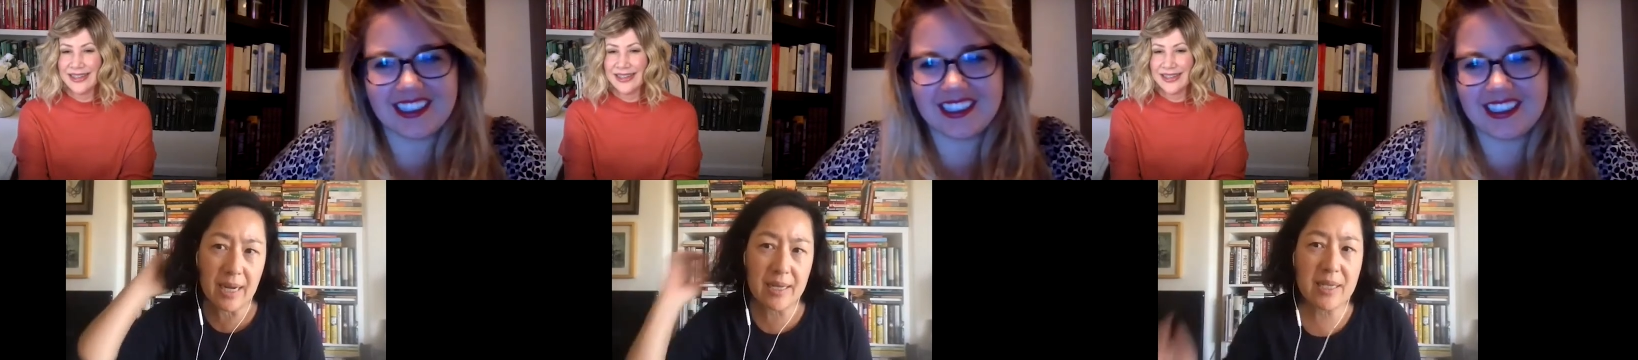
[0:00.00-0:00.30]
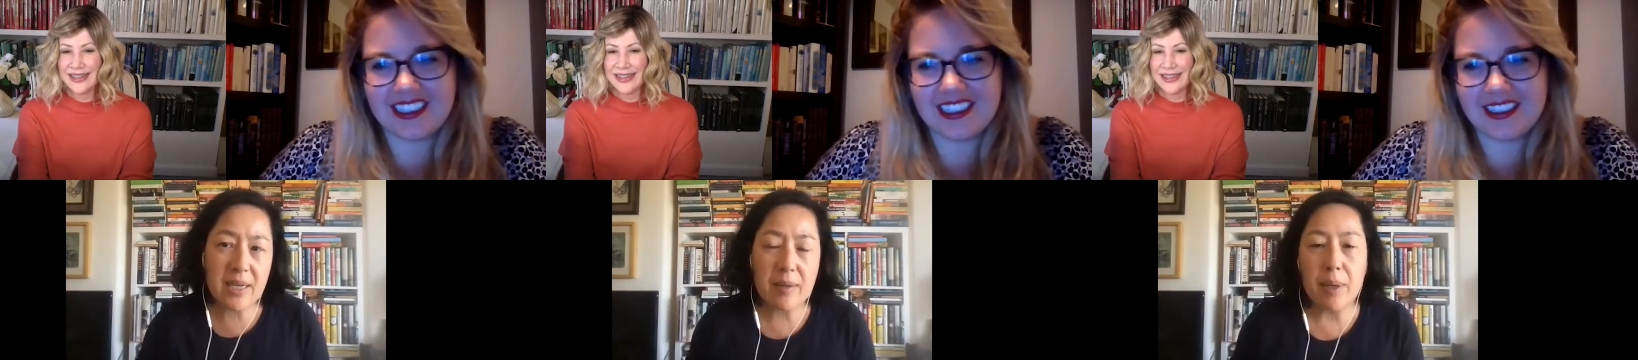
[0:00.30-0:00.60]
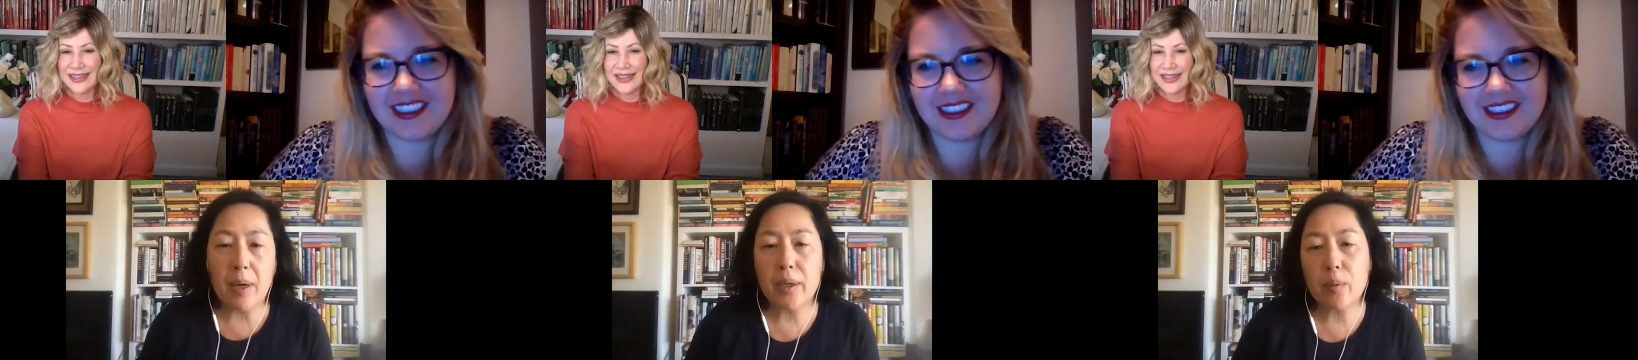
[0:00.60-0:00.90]
Speaker 1: asking
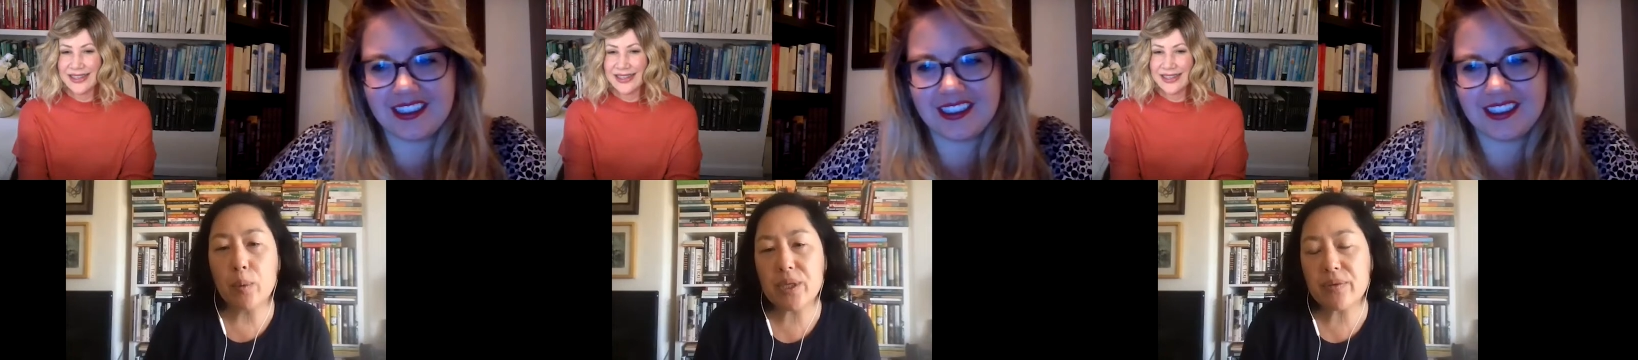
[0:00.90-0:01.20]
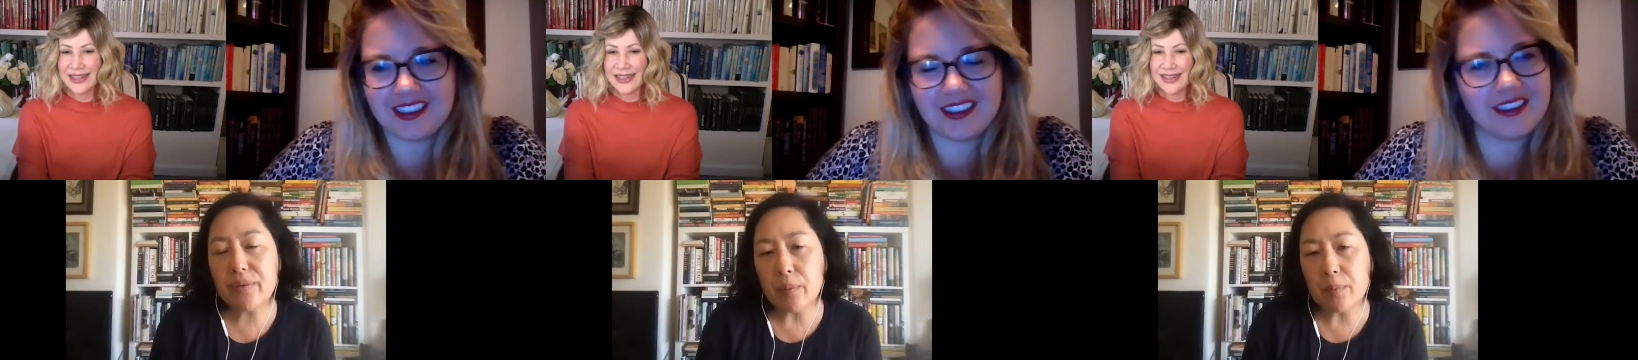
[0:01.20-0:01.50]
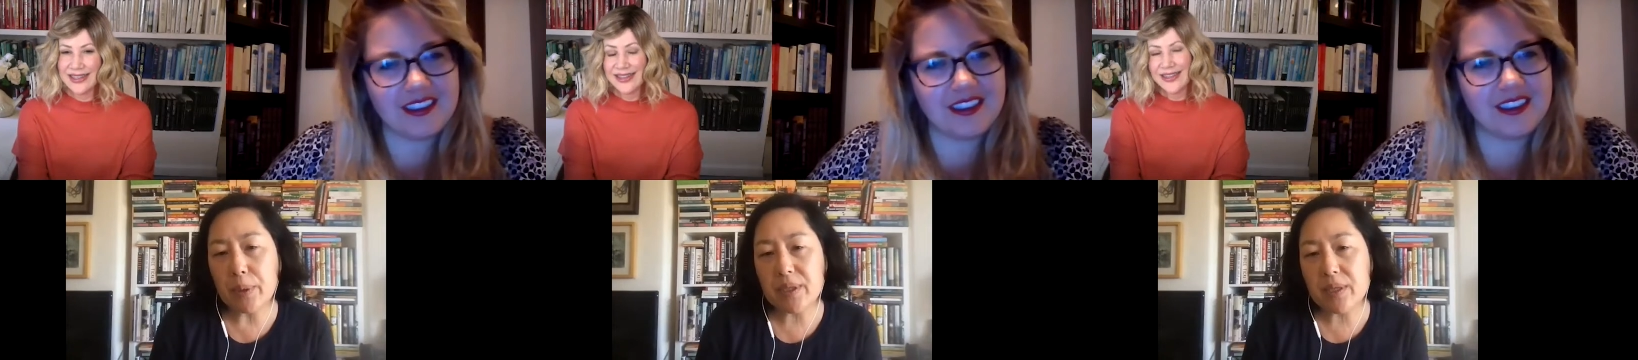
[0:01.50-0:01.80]
about which of your
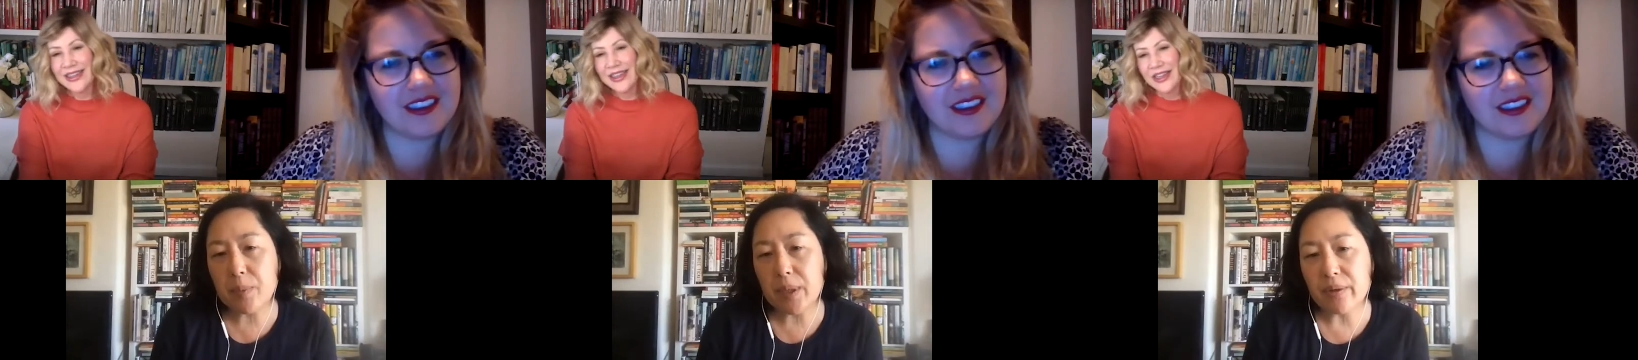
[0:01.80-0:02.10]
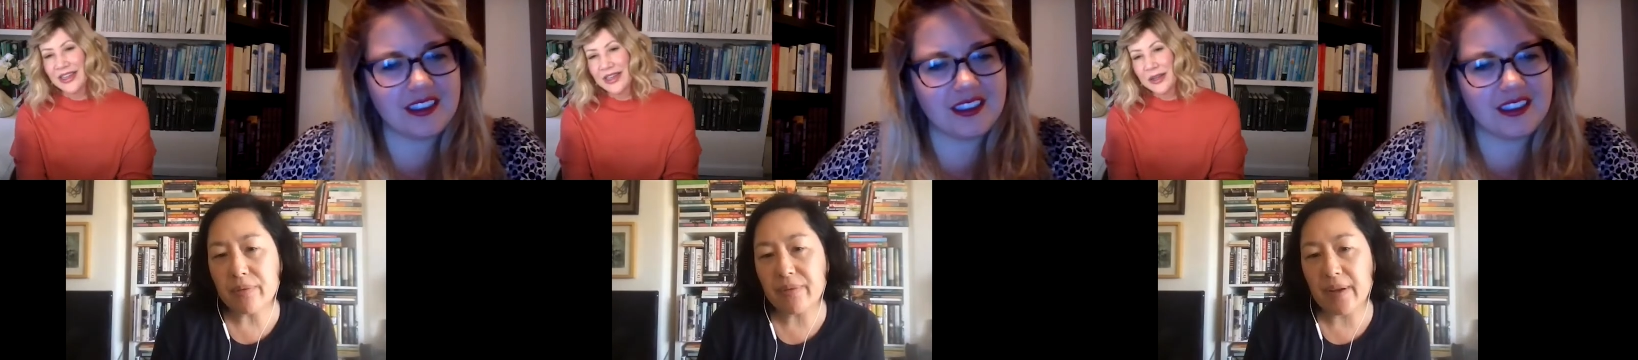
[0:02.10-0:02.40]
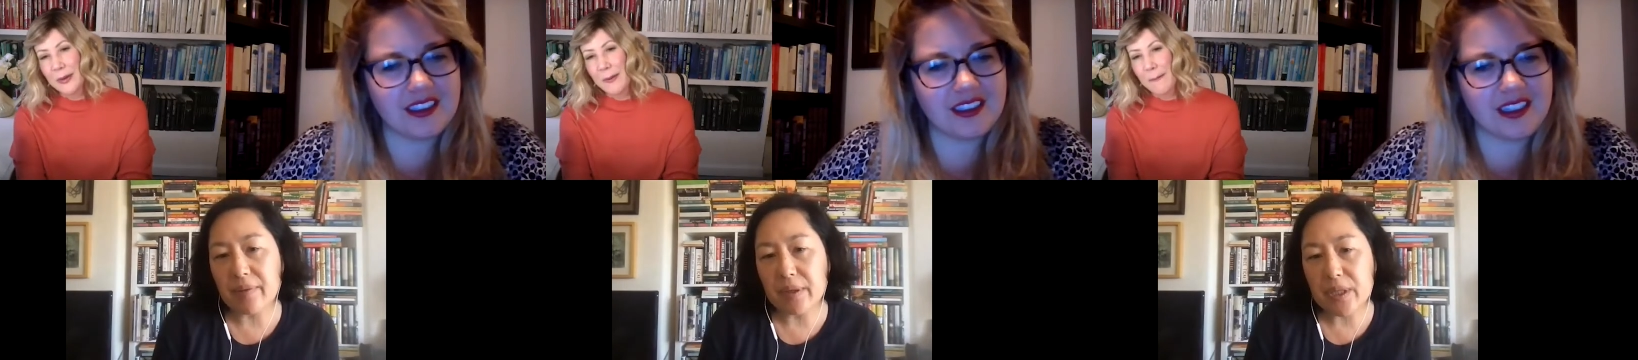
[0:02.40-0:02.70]
books has been your
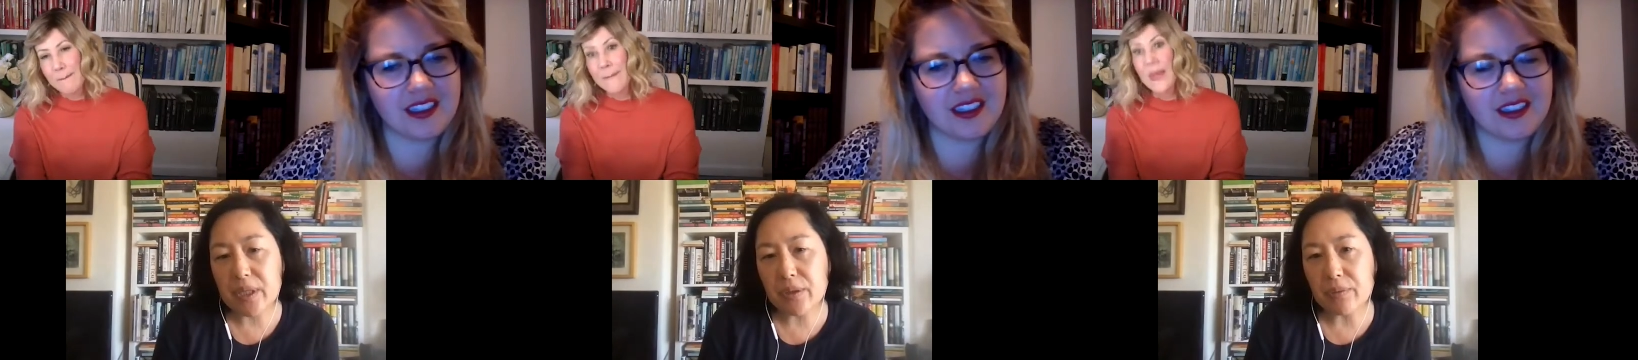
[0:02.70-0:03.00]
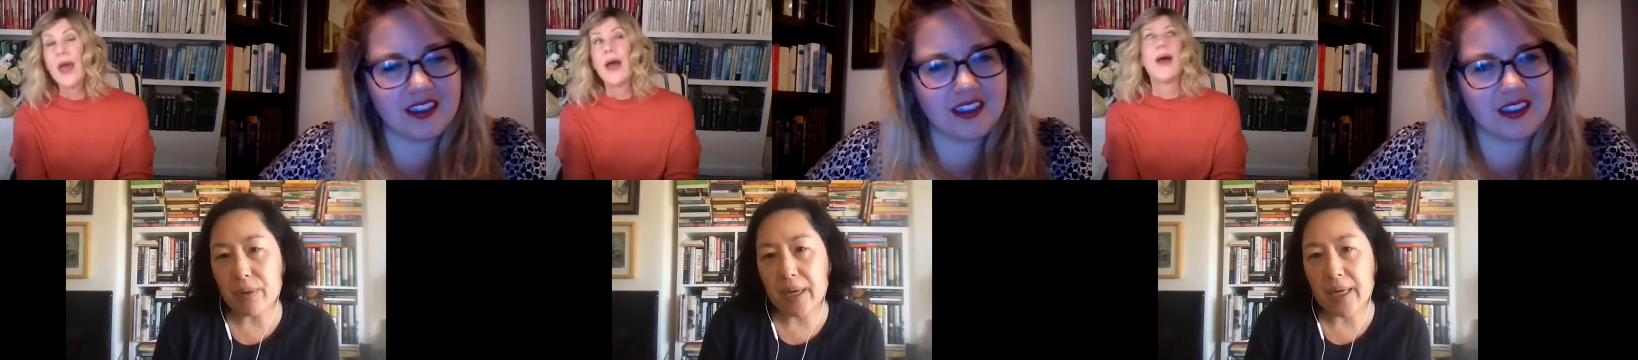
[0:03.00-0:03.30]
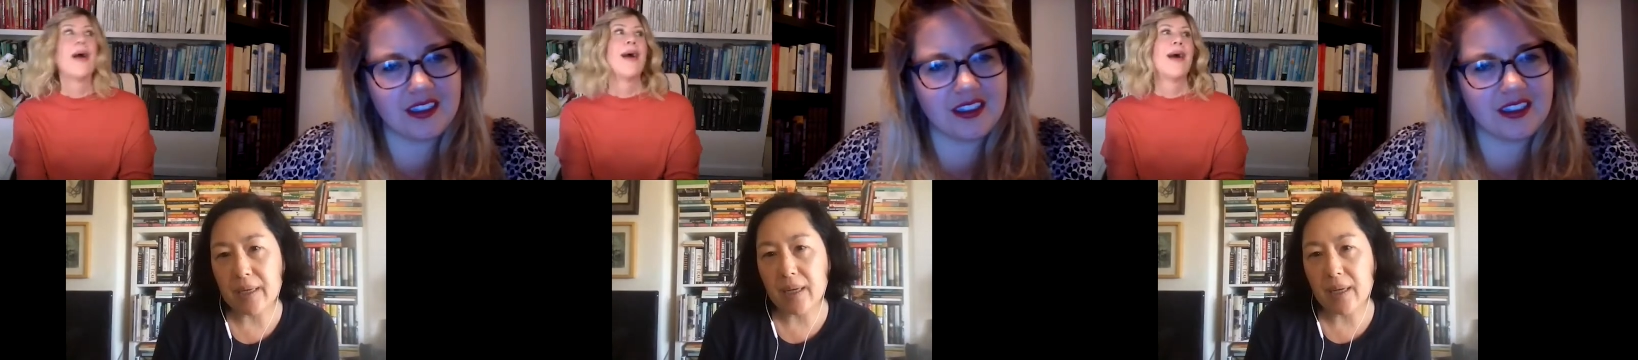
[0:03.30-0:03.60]
favorite to
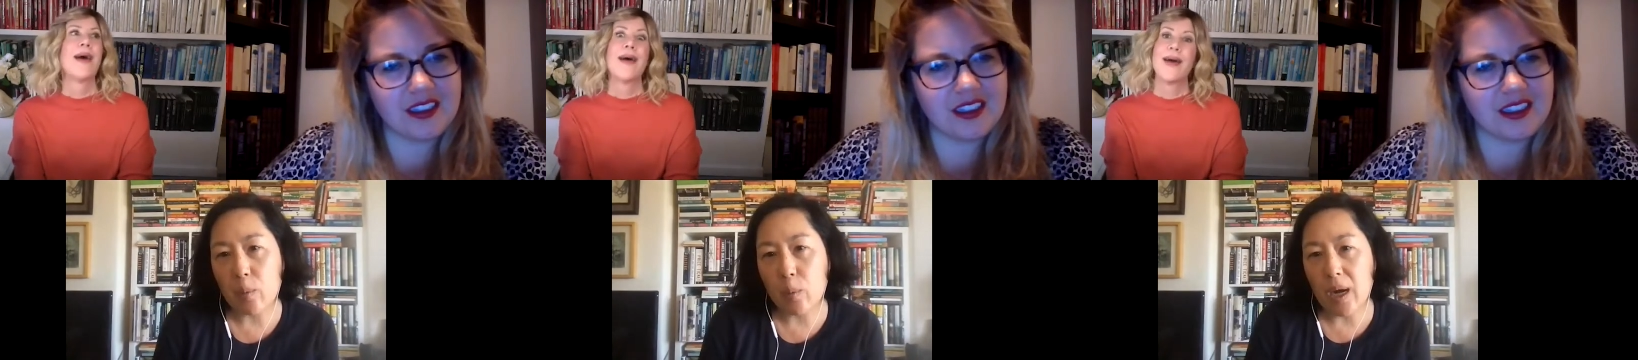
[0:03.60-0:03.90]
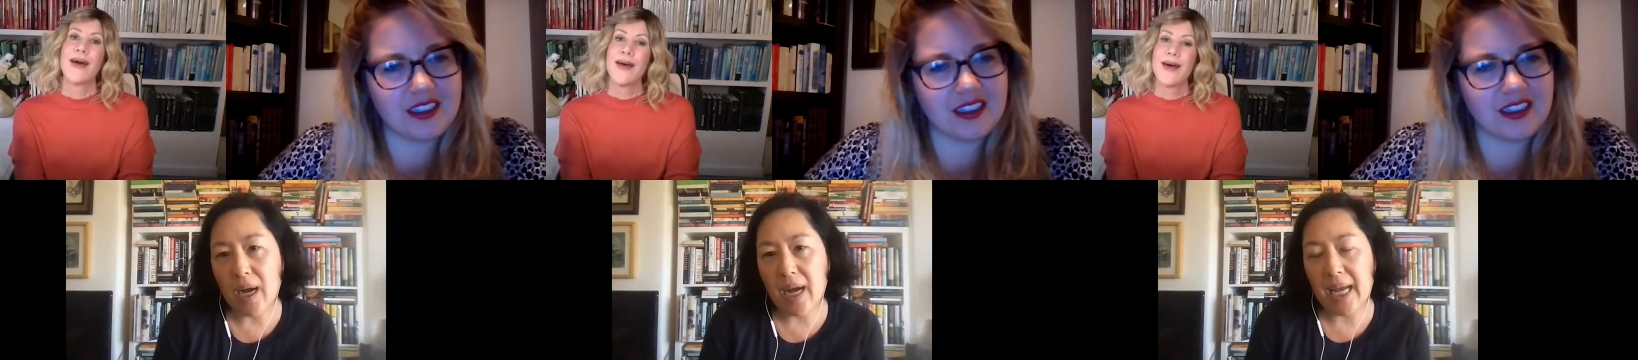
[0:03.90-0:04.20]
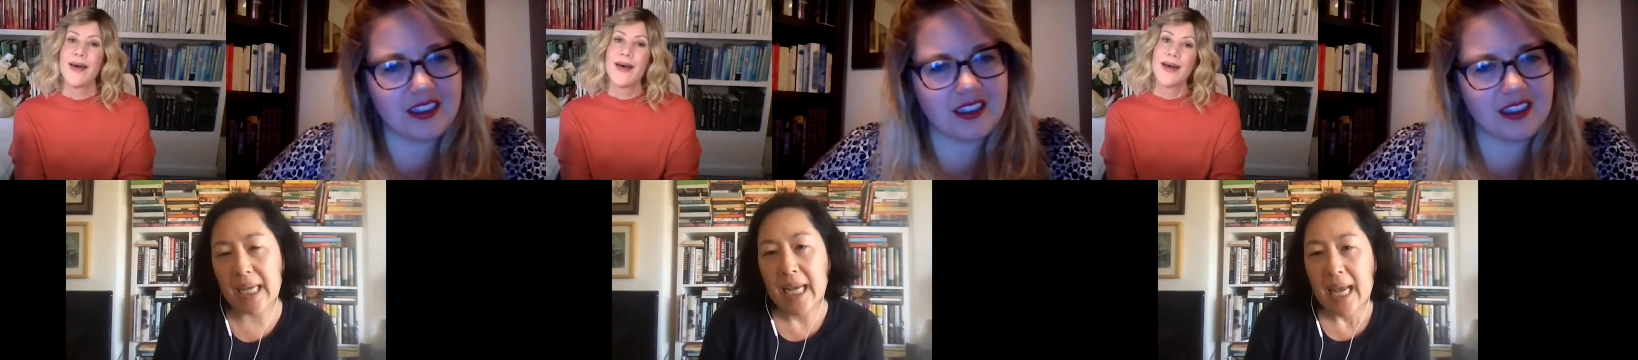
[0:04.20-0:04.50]
write and
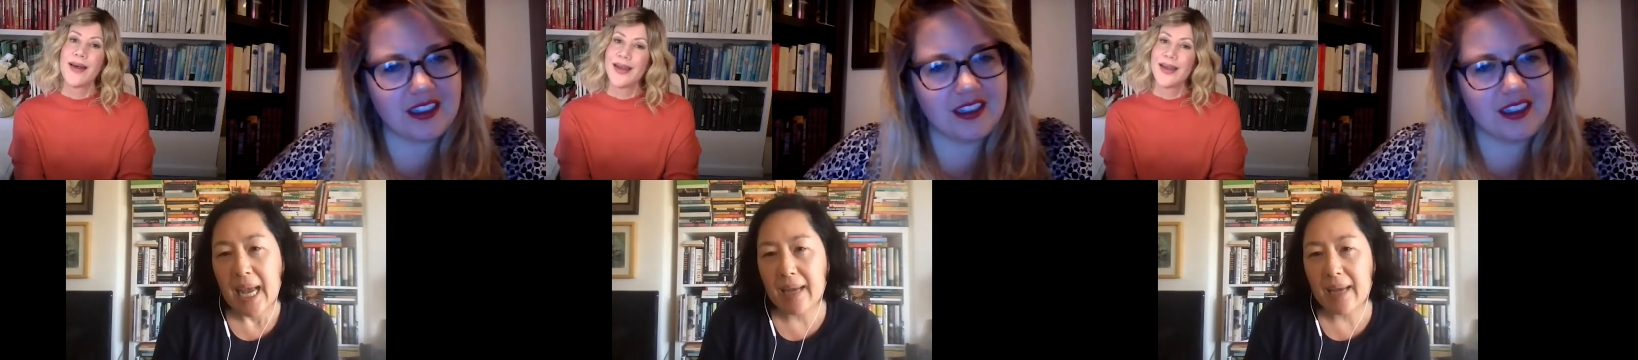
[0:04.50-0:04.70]
why.